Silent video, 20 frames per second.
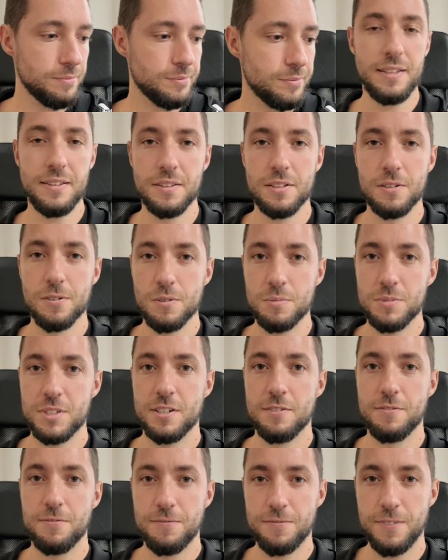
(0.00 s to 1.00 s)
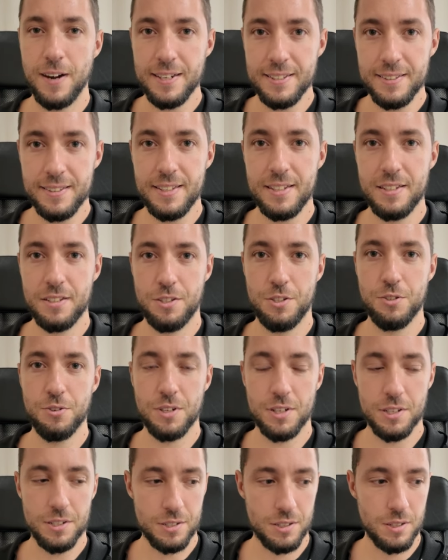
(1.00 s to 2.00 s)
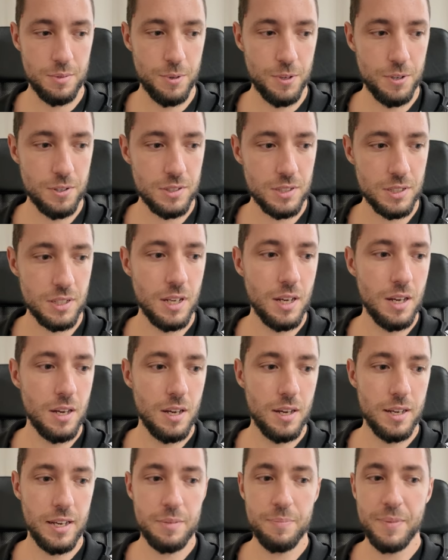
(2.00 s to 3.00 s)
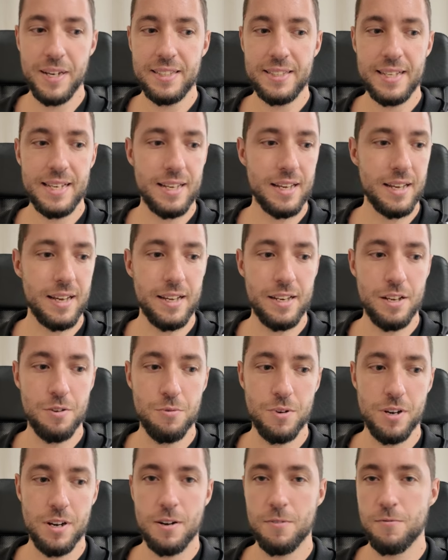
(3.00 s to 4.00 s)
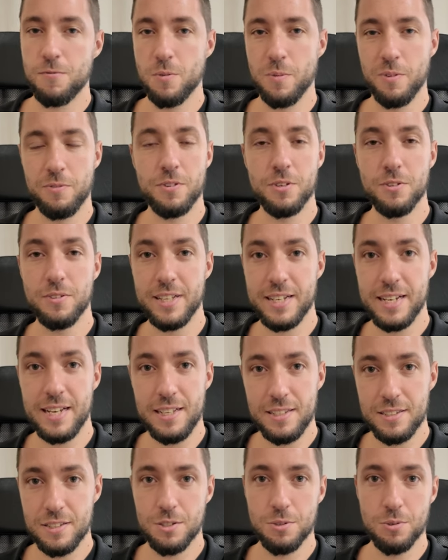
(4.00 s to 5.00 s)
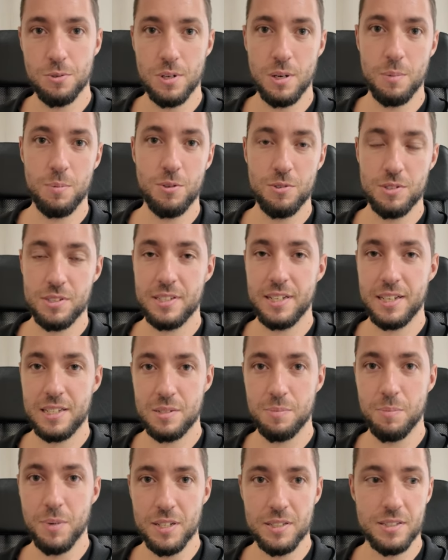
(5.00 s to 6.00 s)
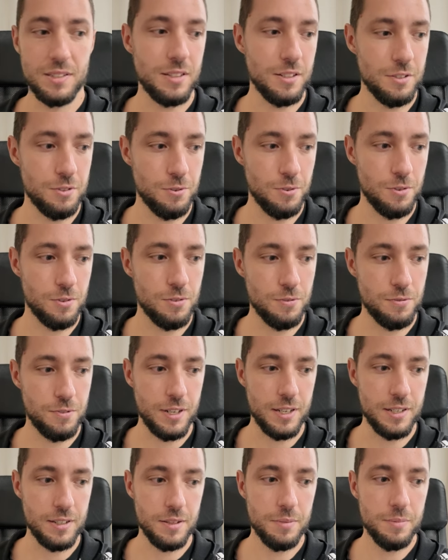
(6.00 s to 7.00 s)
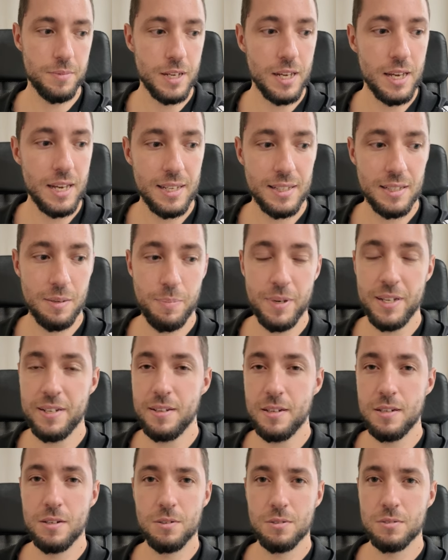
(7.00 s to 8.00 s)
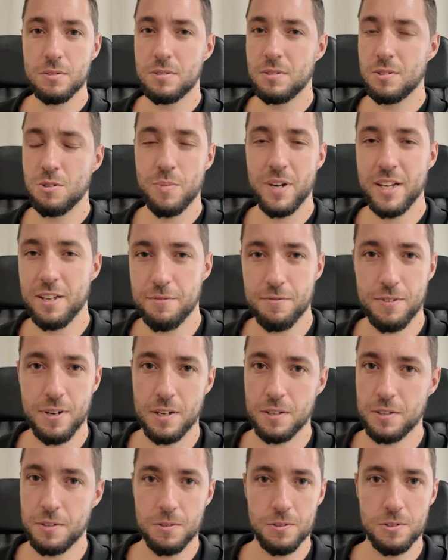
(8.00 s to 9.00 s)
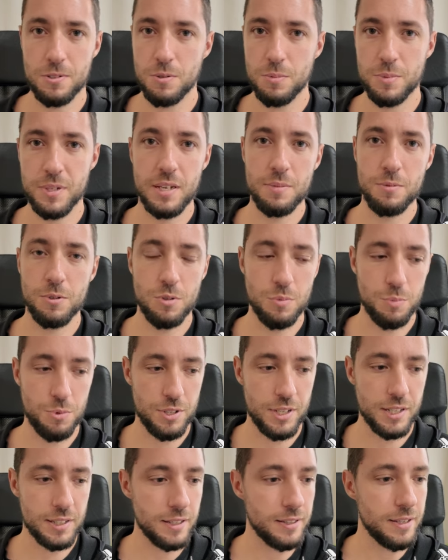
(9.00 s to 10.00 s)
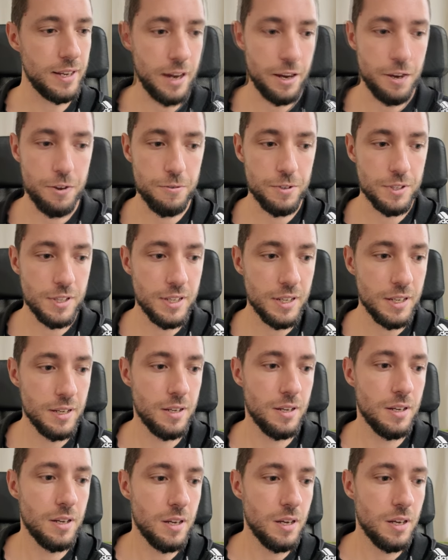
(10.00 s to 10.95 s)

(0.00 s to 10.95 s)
In terms of finding new customers, it may take anywhere from a few days to up to 6 months in order to find them, depending on too many factors to be able to predict it accurately.